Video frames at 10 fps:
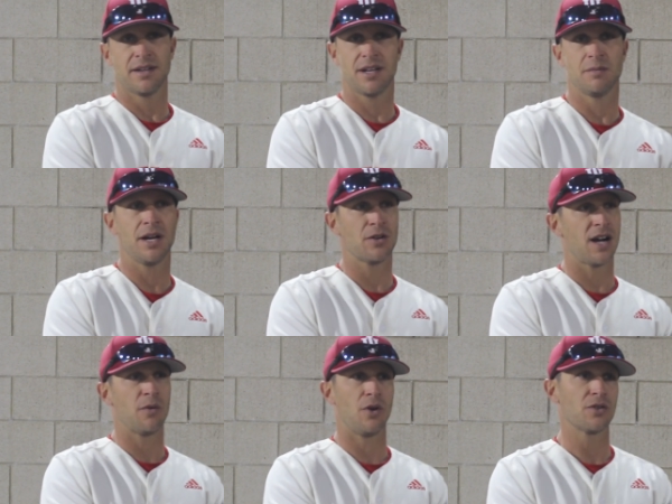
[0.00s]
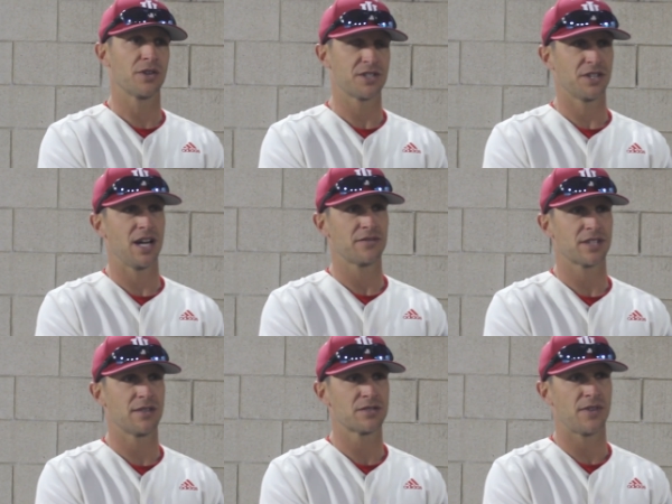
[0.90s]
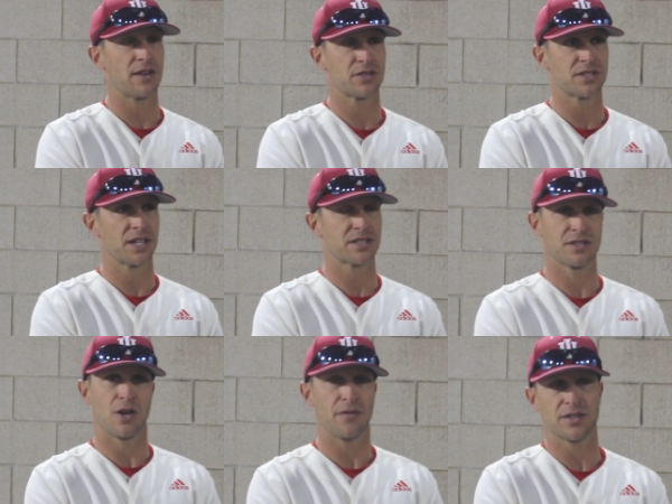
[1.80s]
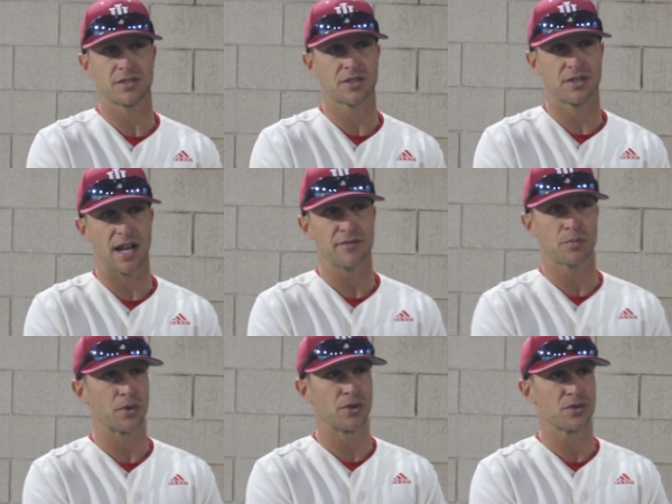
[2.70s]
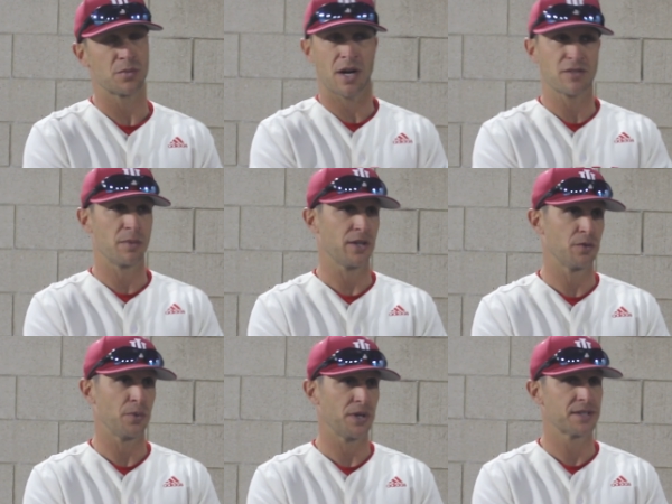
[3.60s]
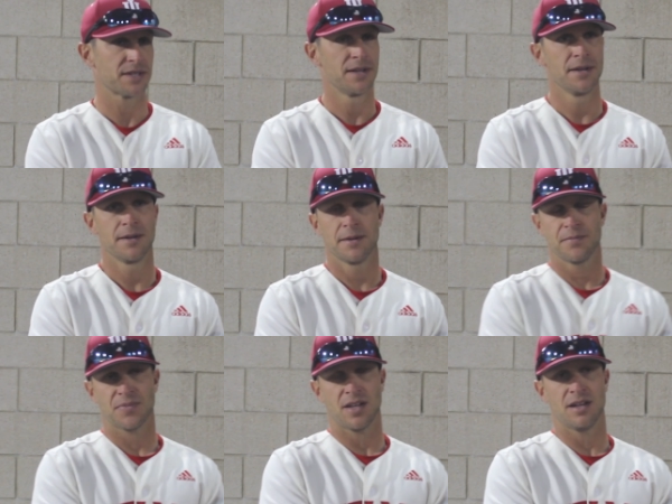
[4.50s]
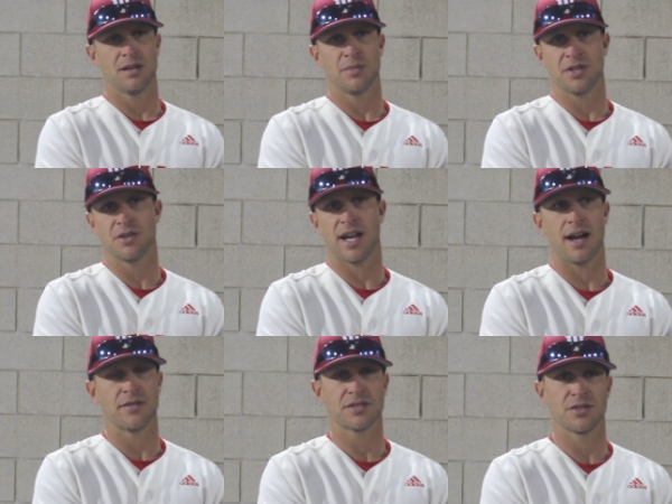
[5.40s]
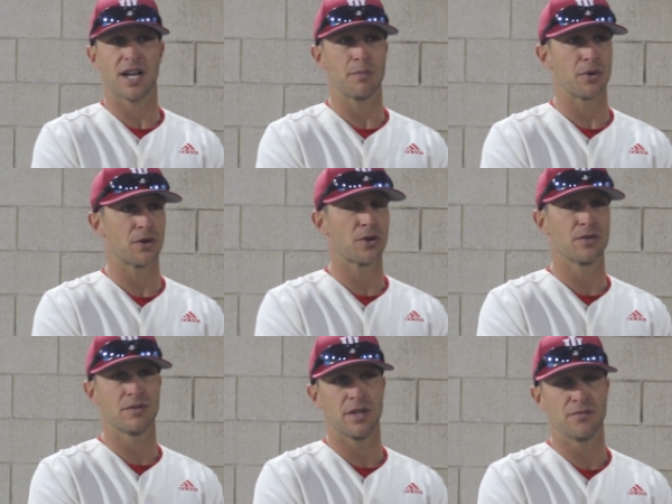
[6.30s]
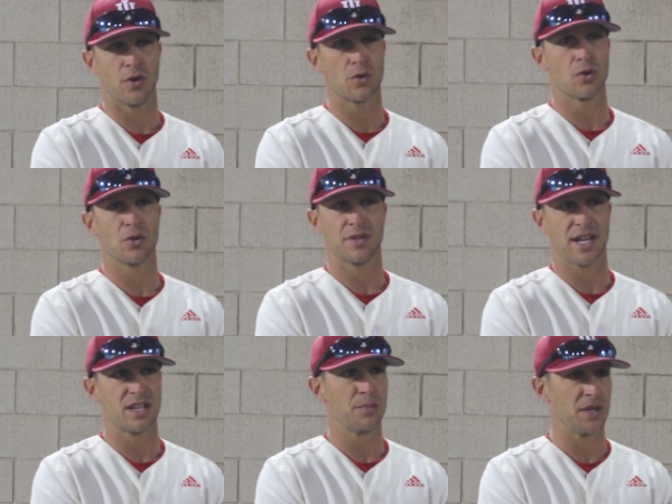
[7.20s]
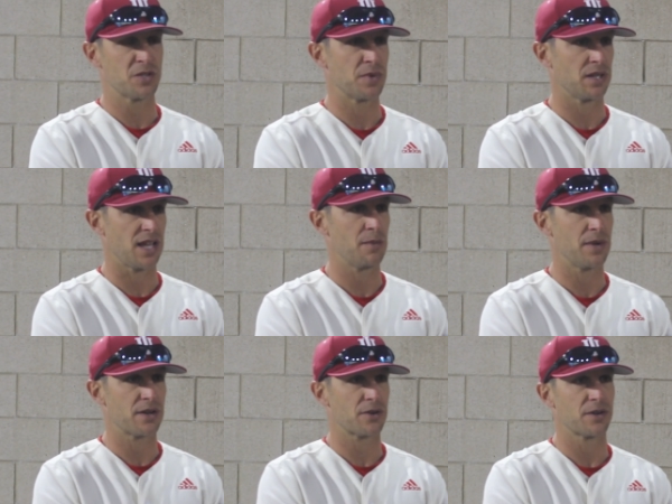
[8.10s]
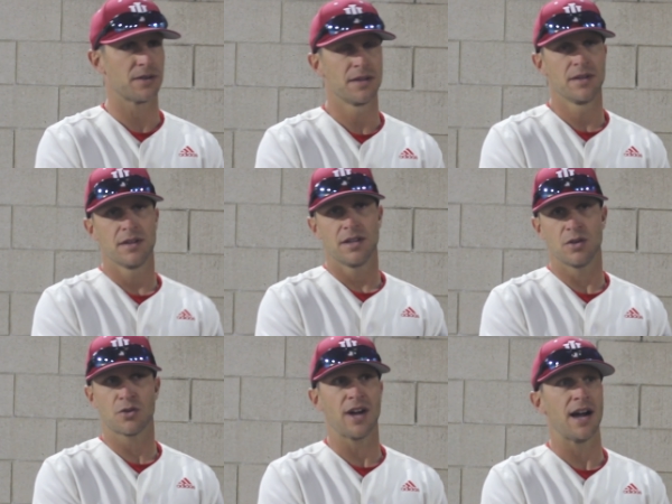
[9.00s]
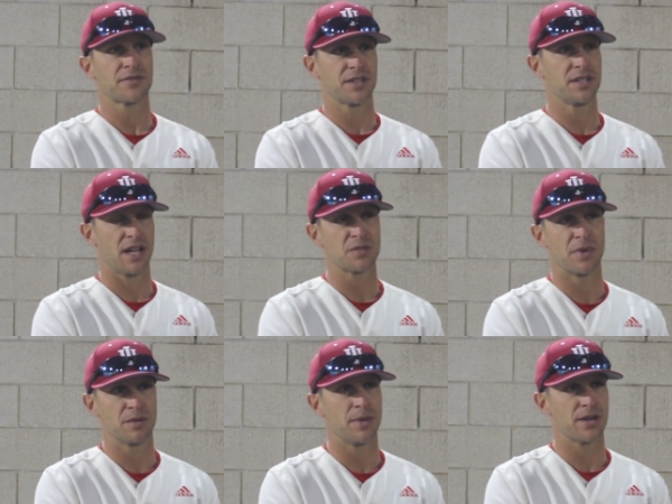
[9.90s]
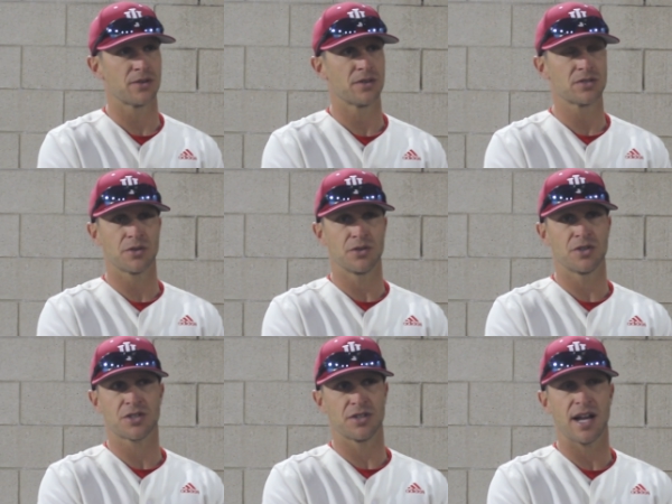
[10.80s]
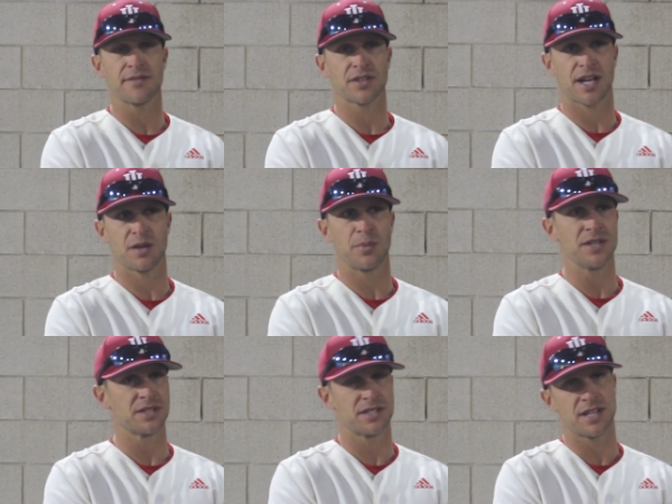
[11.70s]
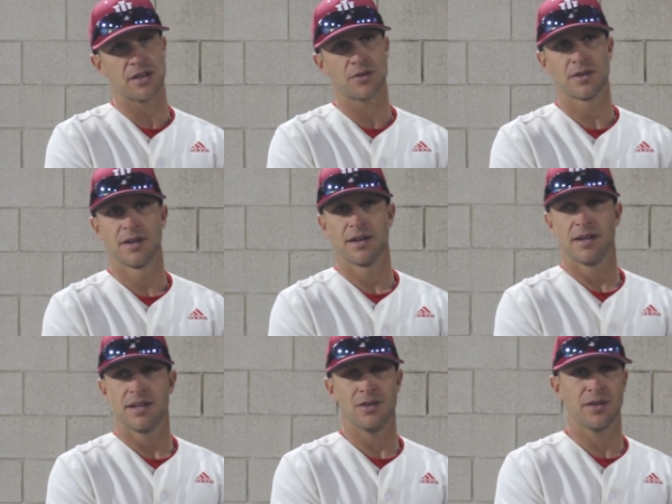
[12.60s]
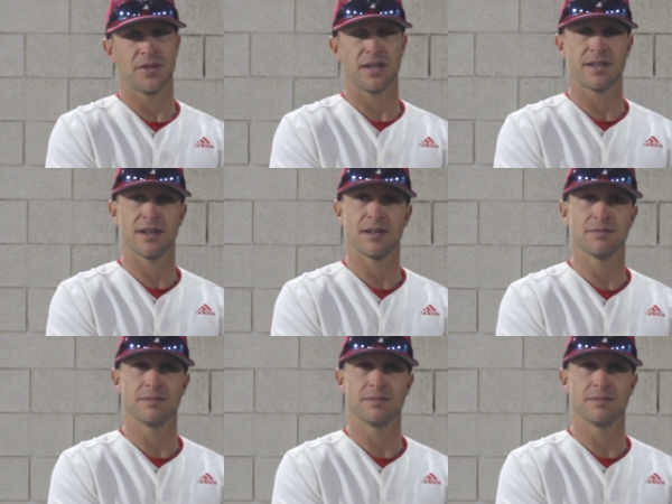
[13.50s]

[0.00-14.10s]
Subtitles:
come hell or high water. He's going to have to give us 5 or 6, and the offense is going to have to produce, and we're going to have to play good plays. But you got Burr and Vogel, and ADP has been a lot better, and Crafty has been better, and so you're just going to have to kind of piece it together you know, I think